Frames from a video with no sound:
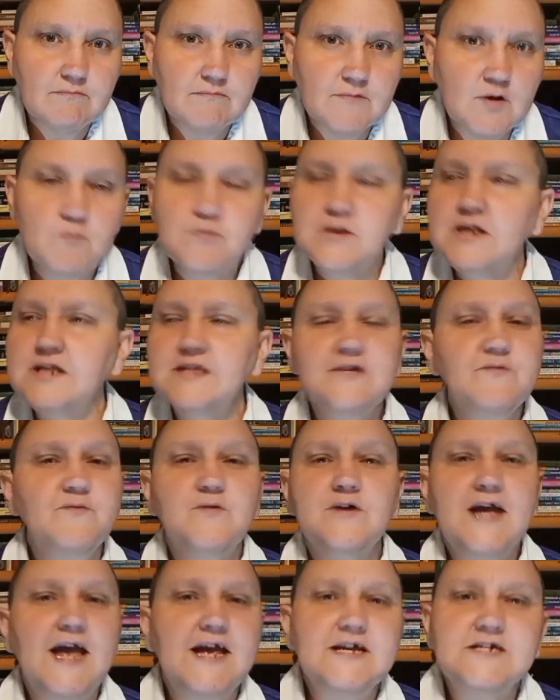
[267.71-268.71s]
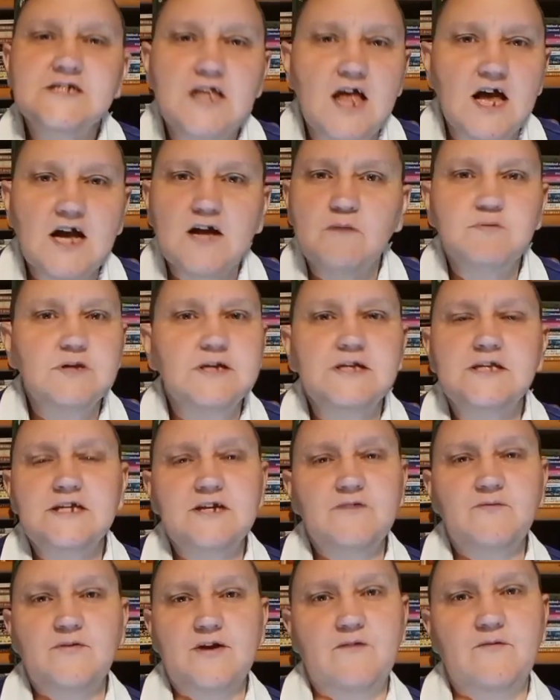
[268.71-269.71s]
Completely different case law, completely
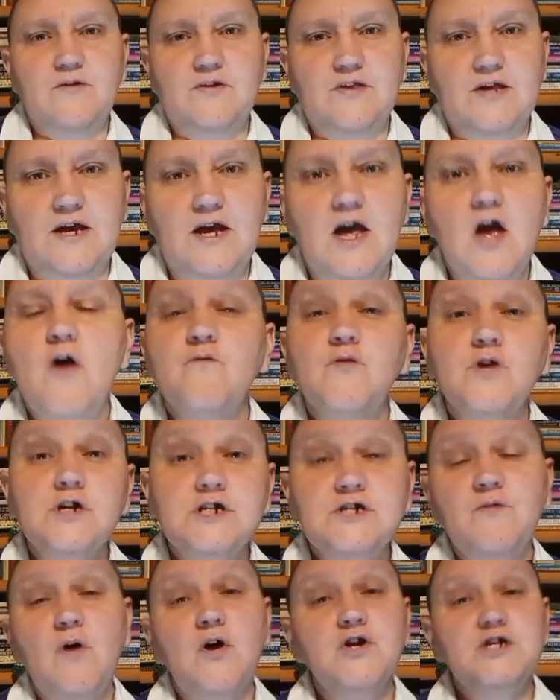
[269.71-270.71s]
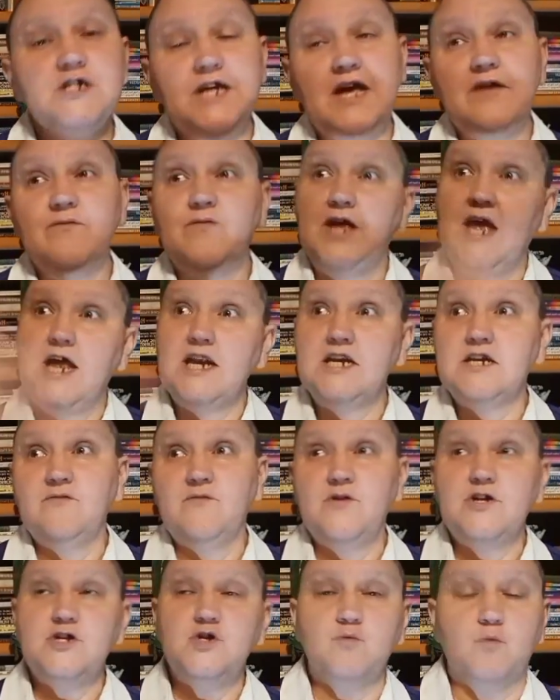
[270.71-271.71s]
different everything. First of all, she gave the
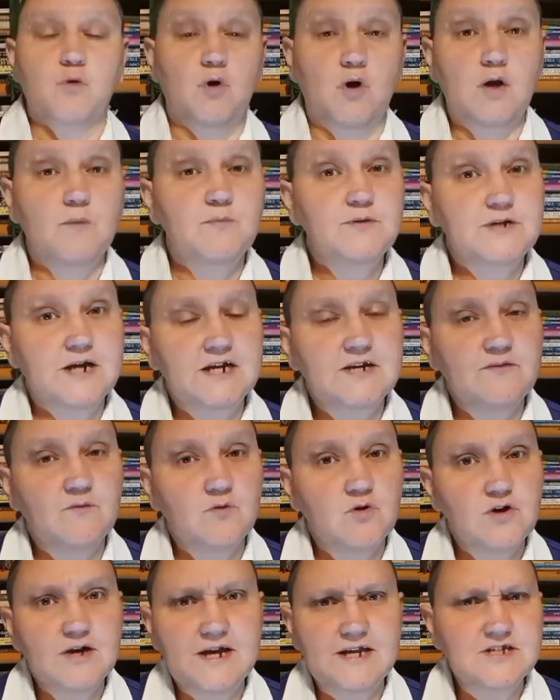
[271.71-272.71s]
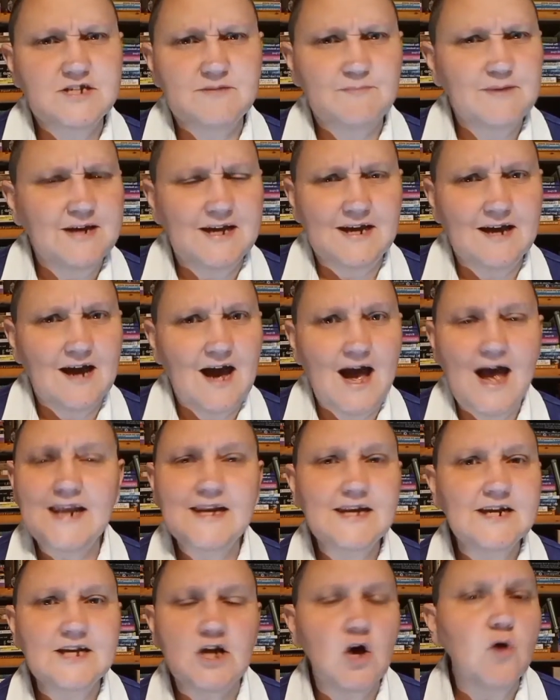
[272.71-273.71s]
individual a protective order against me. I
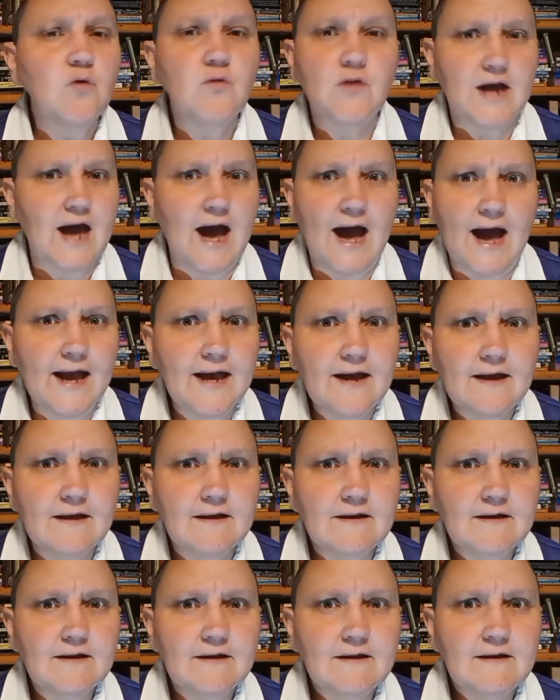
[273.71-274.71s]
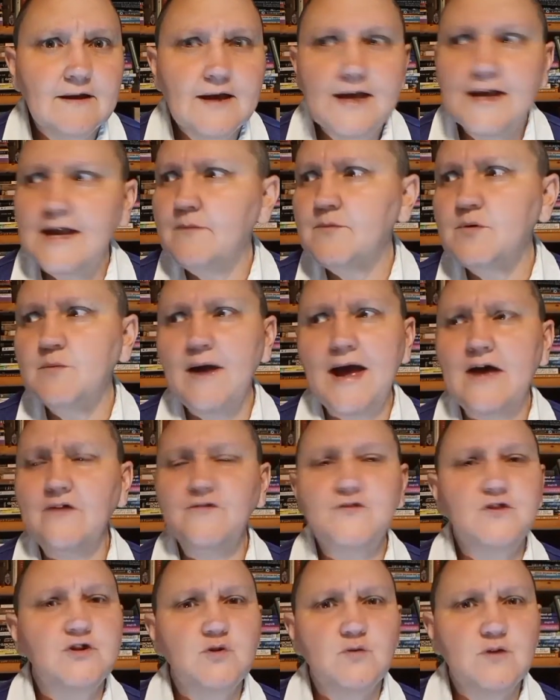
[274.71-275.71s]
didn't know the guy. He came to my house
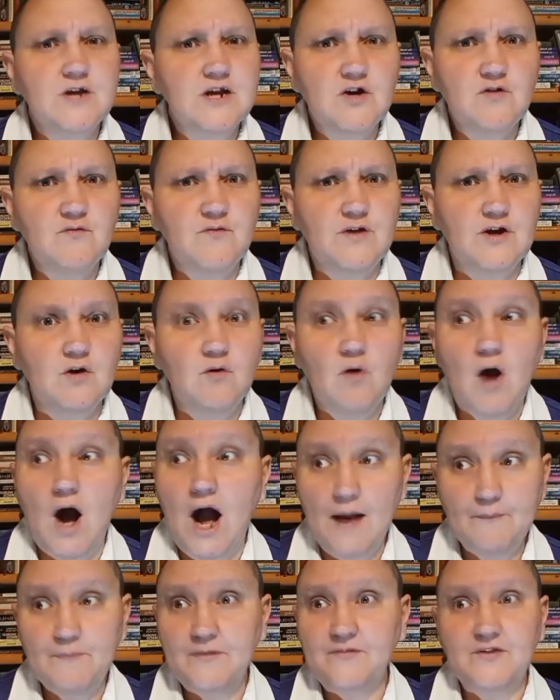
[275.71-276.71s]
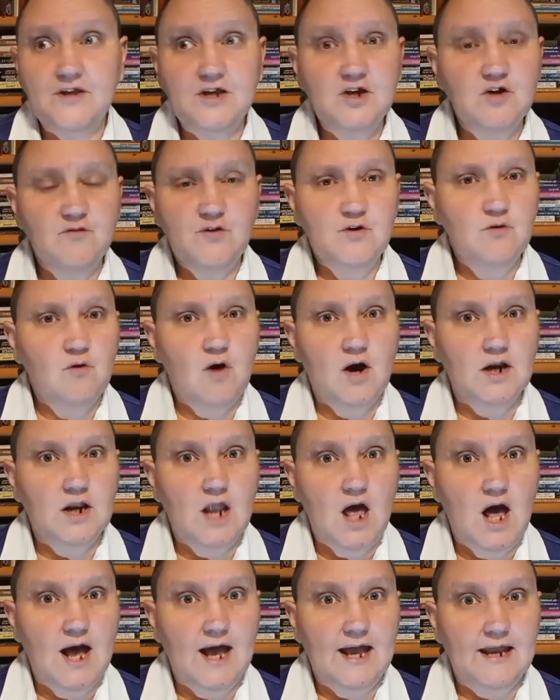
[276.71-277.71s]
to do an interview. I put the interview
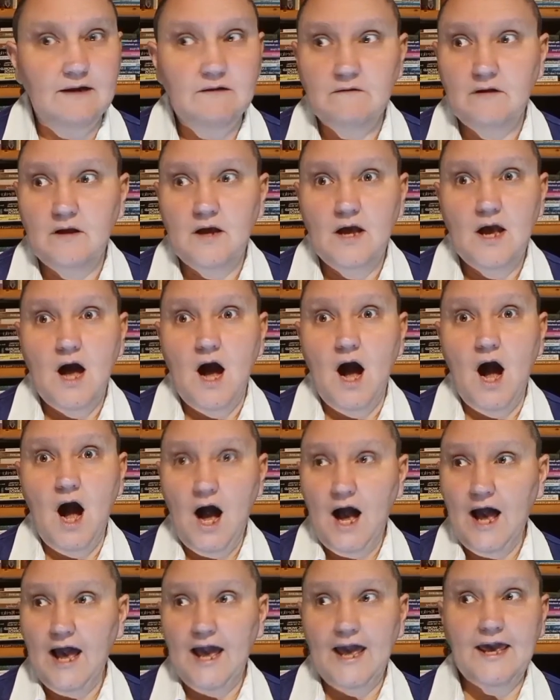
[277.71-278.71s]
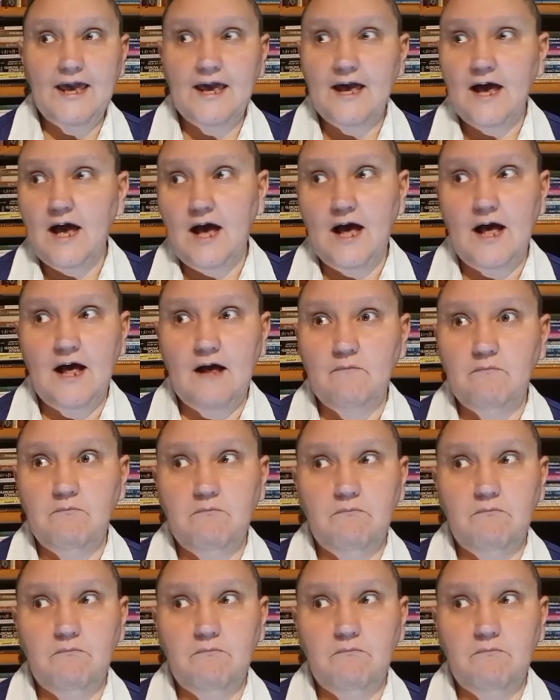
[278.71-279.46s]
online. I